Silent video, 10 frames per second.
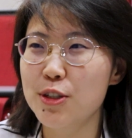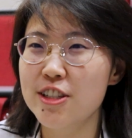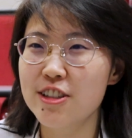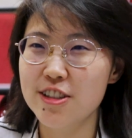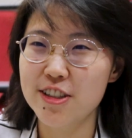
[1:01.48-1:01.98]

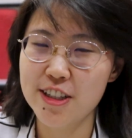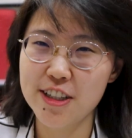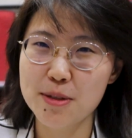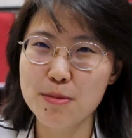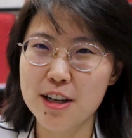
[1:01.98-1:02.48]
research
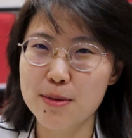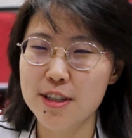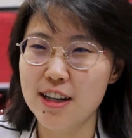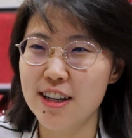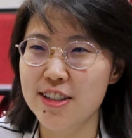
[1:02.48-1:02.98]
team
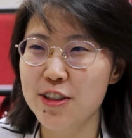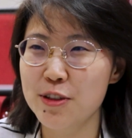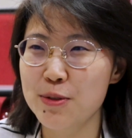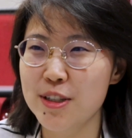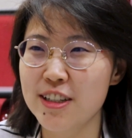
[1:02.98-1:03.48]
aims at
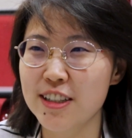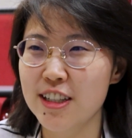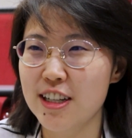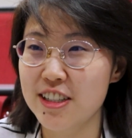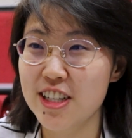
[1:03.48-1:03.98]

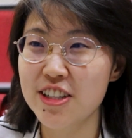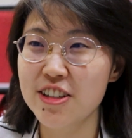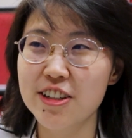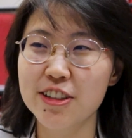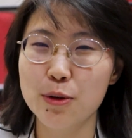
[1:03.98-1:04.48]
using an in-ear